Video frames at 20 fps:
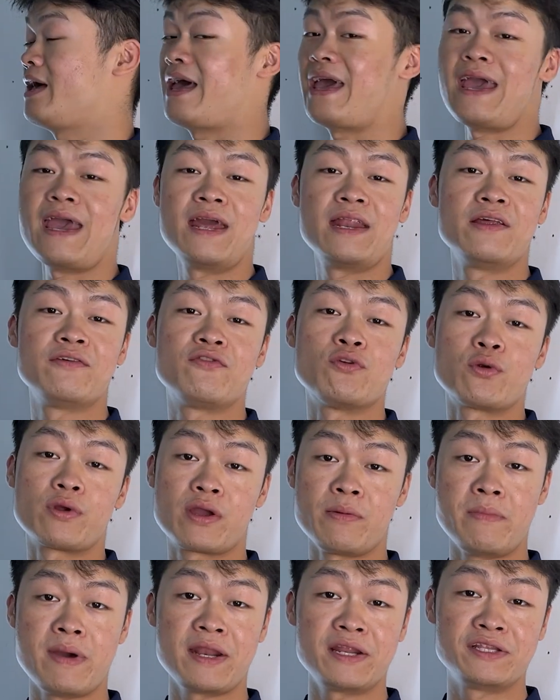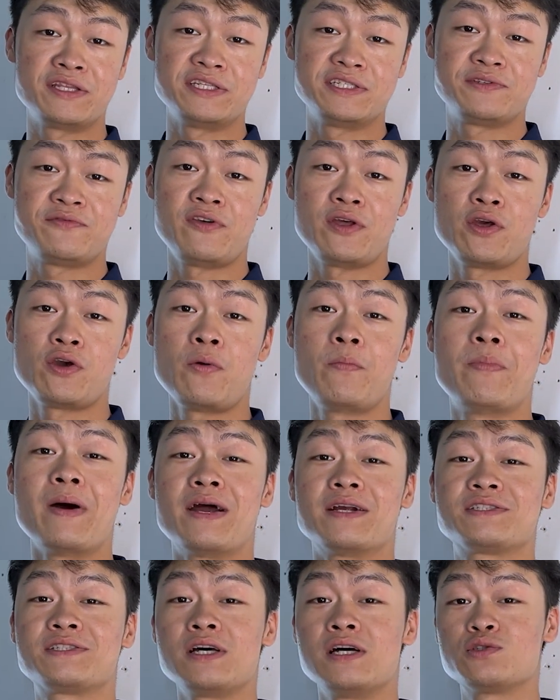And if you recommended this video by
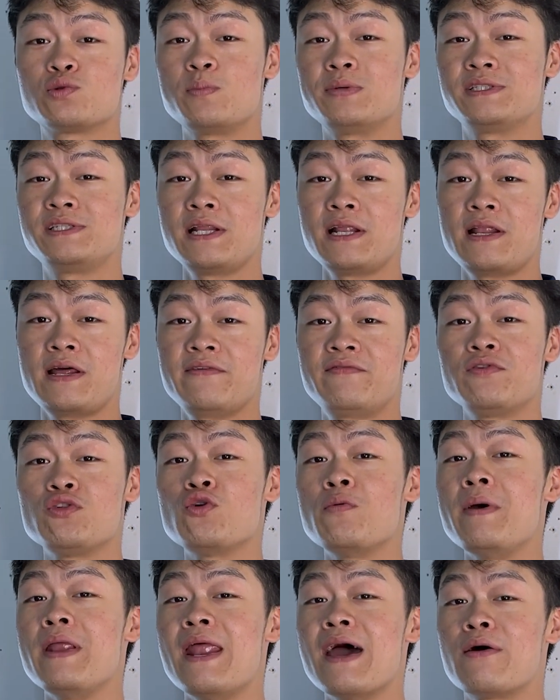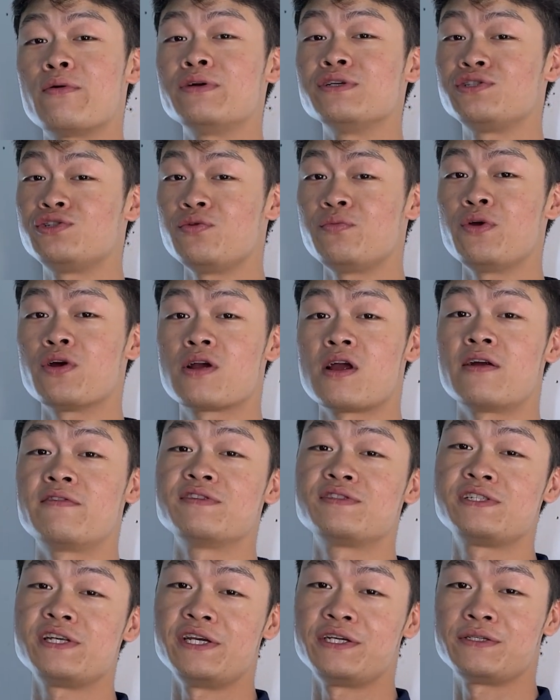our sales representative, you may now resume your
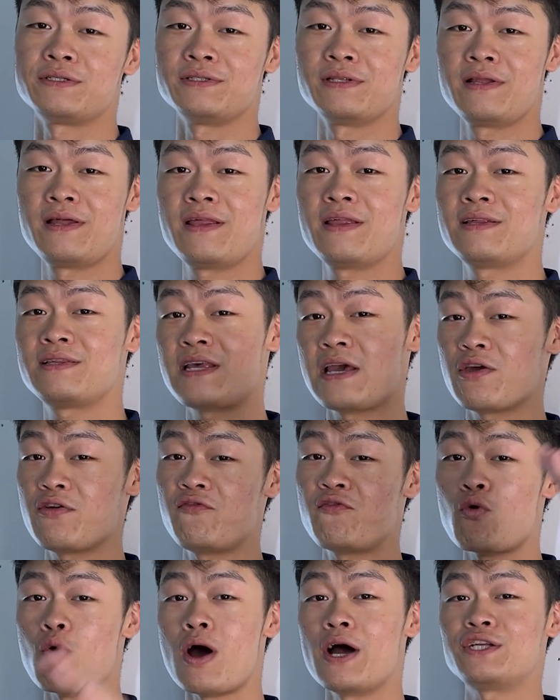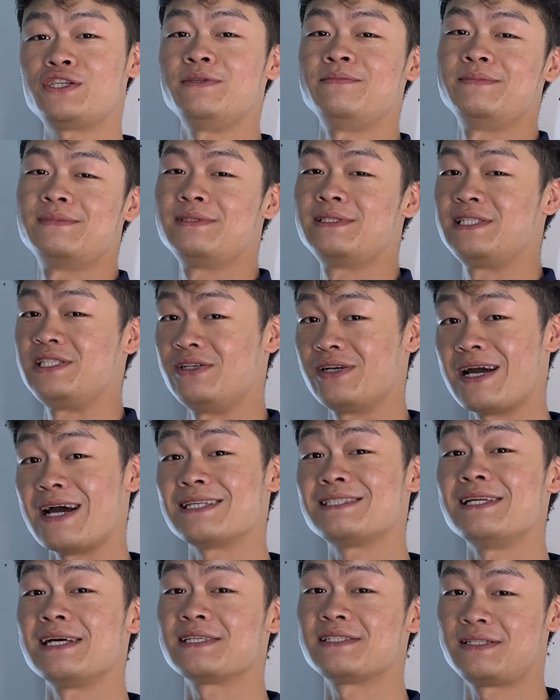conversation. Thank you for watching. See you
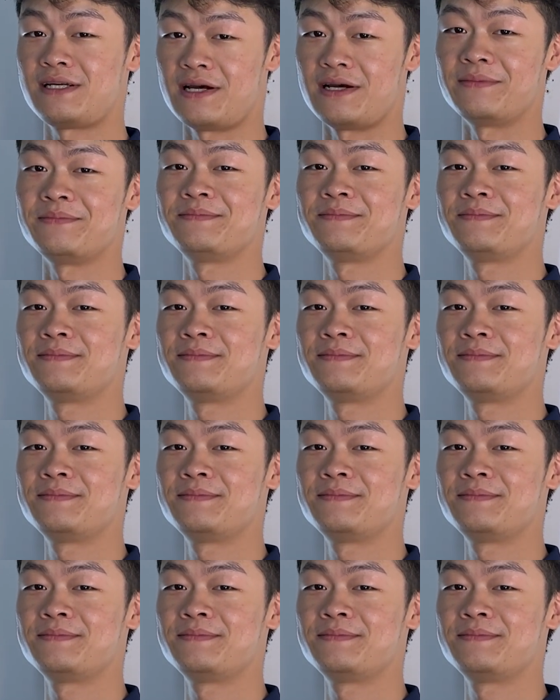guys next time.